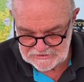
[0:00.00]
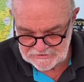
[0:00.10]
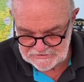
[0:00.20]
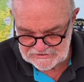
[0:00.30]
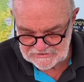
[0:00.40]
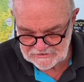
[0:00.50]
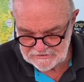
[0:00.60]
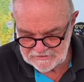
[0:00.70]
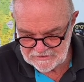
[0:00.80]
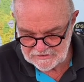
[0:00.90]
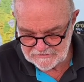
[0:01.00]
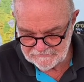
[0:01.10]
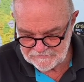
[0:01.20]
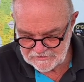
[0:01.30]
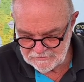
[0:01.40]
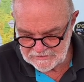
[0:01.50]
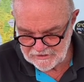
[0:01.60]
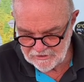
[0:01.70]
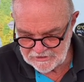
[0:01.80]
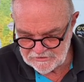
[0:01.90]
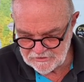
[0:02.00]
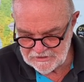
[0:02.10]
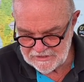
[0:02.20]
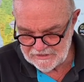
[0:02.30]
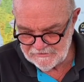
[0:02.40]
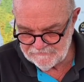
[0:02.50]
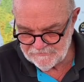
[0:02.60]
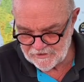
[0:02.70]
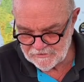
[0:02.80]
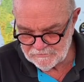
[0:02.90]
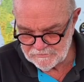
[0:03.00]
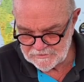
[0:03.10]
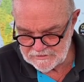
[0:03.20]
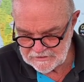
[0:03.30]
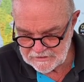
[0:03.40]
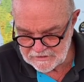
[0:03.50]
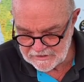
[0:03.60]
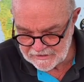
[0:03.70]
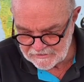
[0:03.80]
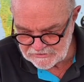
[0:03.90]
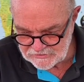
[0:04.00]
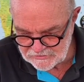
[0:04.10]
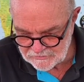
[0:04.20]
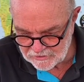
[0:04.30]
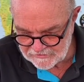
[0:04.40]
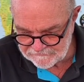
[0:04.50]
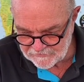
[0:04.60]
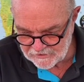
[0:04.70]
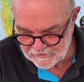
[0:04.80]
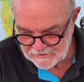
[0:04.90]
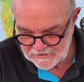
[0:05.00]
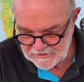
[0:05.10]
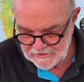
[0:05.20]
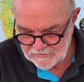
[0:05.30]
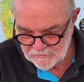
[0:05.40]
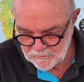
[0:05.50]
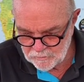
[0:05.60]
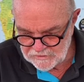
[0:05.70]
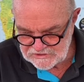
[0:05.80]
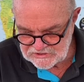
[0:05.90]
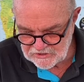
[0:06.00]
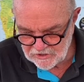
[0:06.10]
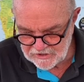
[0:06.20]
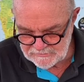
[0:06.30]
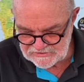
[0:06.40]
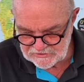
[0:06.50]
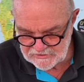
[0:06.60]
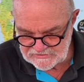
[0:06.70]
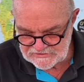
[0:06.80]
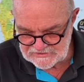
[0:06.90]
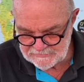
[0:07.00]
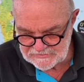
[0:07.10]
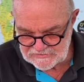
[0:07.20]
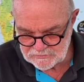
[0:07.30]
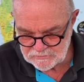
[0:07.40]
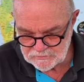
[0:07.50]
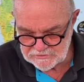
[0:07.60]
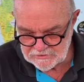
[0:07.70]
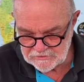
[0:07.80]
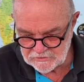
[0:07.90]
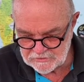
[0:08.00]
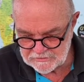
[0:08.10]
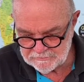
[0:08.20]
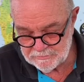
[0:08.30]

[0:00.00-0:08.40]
Tristan for the Q&A. Hi Don, how do I follow which time zones the skippers are